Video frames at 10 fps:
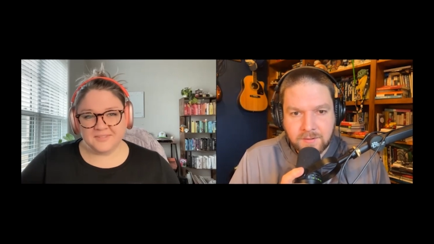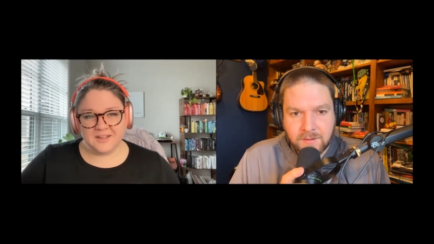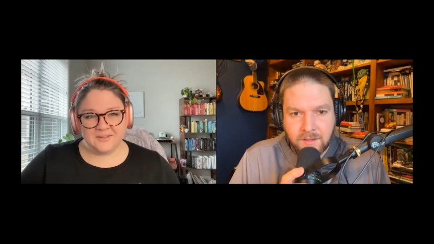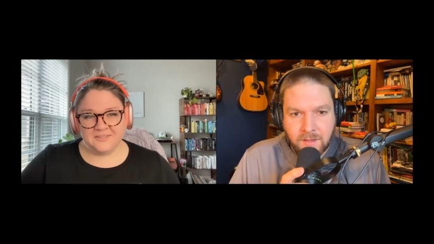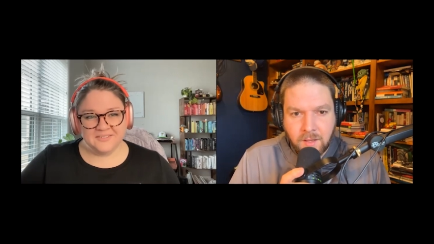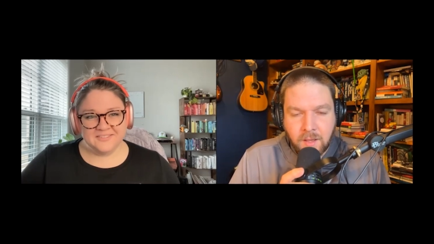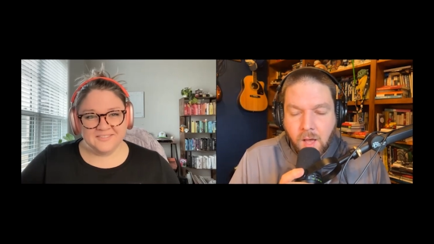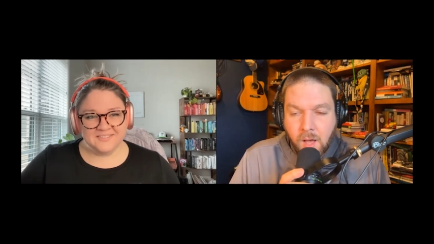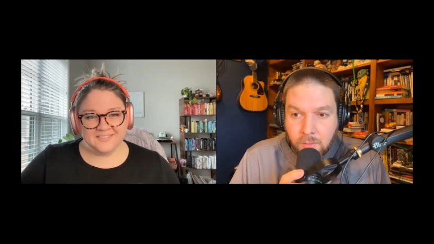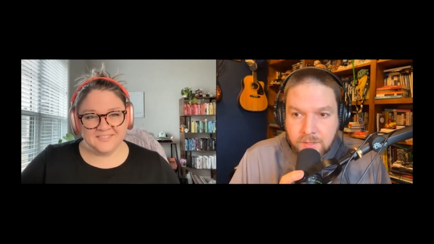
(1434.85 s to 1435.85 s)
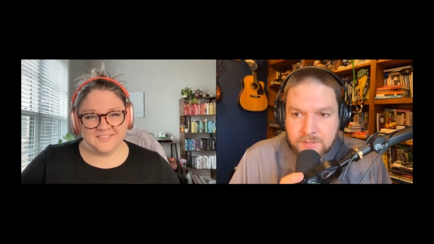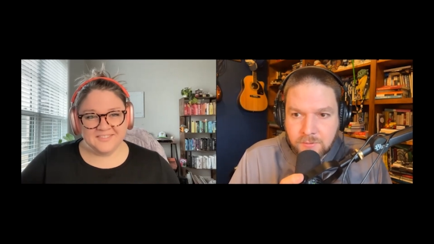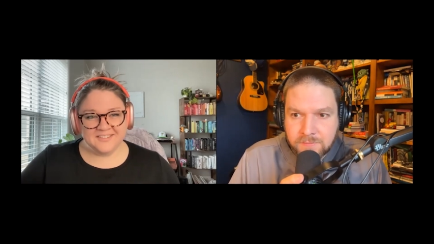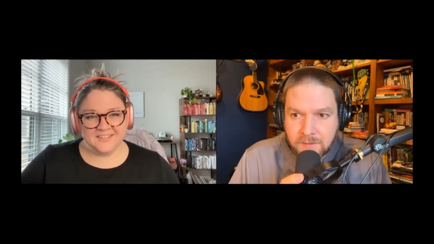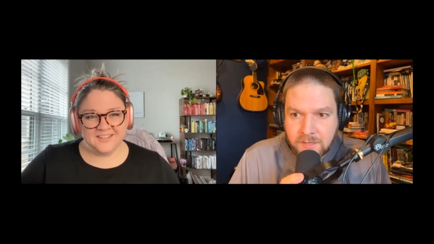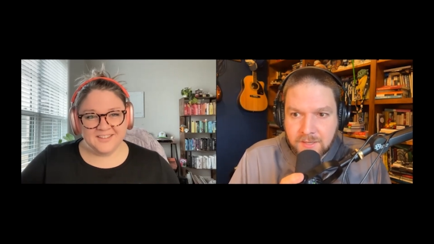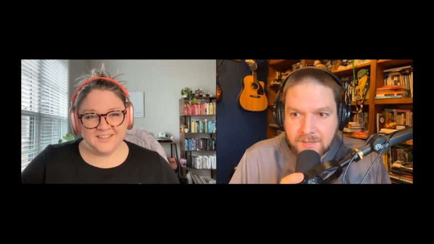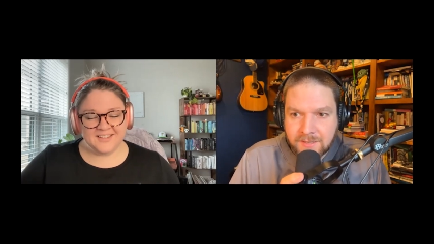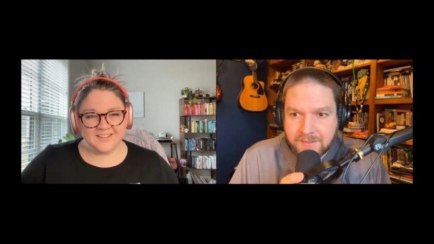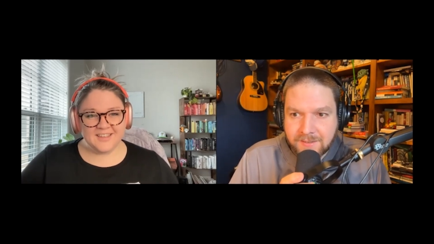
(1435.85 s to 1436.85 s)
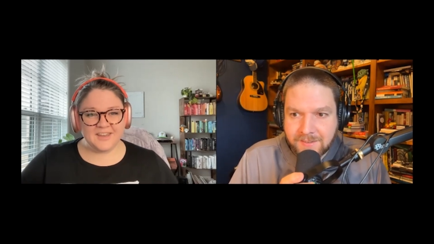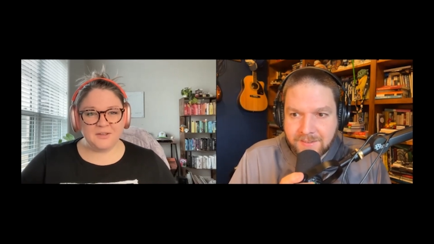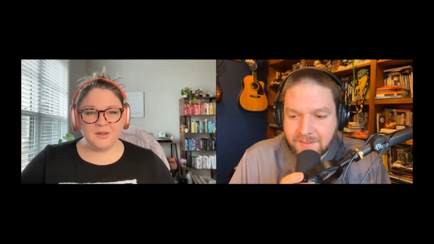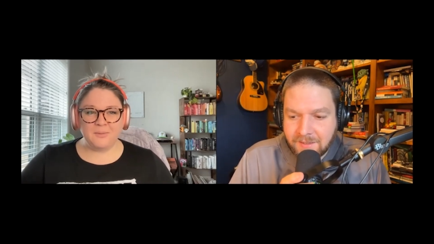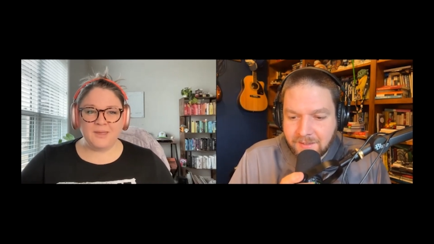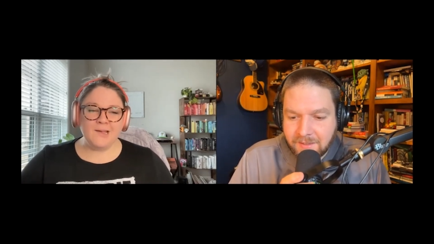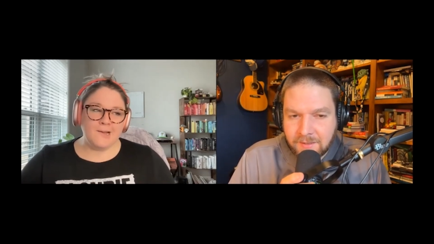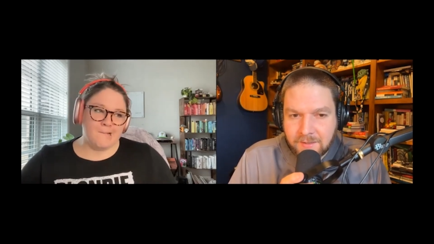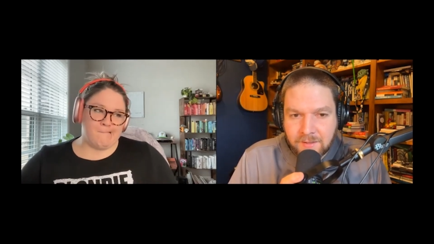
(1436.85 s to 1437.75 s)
Speaker 1: No. Oh, that's so funny. Can you hear me?